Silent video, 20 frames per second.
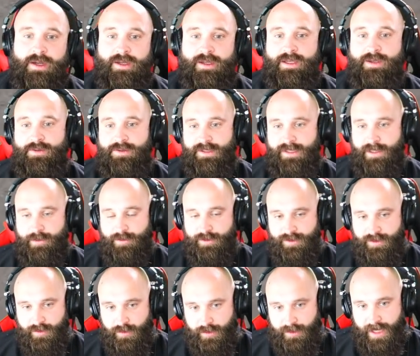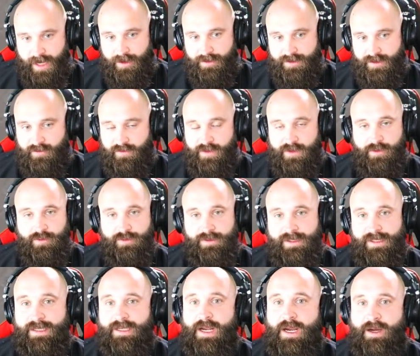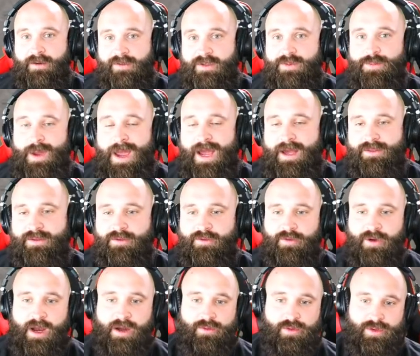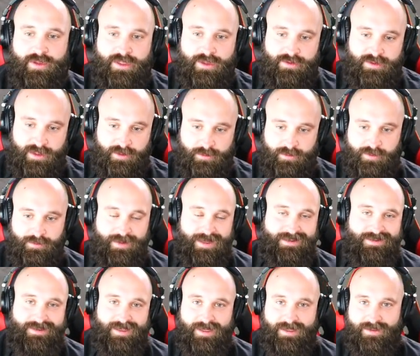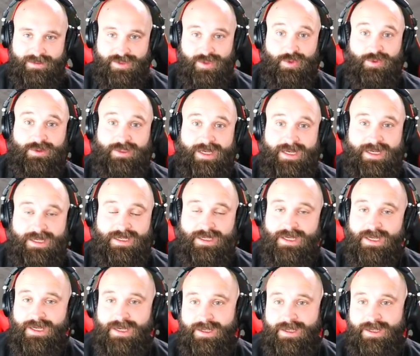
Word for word: he was able to allow this vehicle to get out of his path of travel and he was able to maintain his own lane.